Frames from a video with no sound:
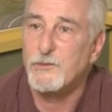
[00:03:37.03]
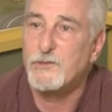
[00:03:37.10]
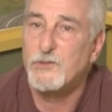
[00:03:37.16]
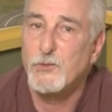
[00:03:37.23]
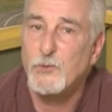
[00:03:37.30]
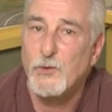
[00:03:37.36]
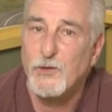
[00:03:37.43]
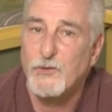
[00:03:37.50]

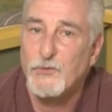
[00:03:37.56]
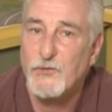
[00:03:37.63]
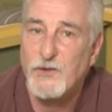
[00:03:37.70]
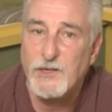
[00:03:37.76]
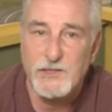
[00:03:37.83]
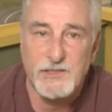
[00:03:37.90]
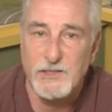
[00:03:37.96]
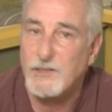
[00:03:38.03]
to
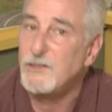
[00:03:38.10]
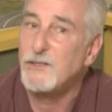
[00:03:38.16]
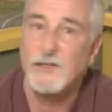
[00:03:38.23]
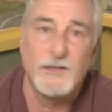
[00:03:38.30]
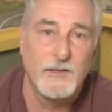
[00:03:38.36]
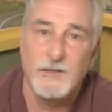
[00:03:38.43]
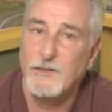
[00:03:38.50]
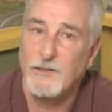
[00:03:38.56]
affix it,
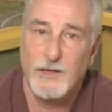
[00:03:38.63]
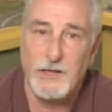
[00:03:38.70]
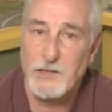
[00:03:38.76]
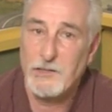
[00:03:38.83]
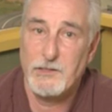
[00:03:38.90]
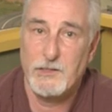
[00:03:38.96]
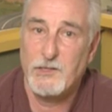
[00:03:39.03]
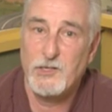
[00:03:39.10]

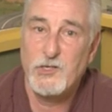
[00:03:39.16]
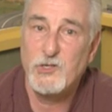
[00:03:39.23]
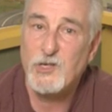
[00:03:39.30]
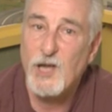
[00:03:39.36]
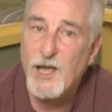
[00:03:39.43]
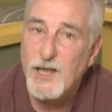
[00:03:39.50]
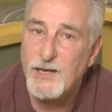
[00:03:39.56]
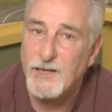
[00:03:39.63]
and you
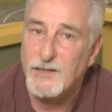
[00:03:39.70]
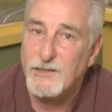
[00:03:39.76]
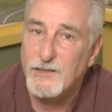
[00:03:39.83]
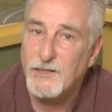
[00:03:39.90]
got it.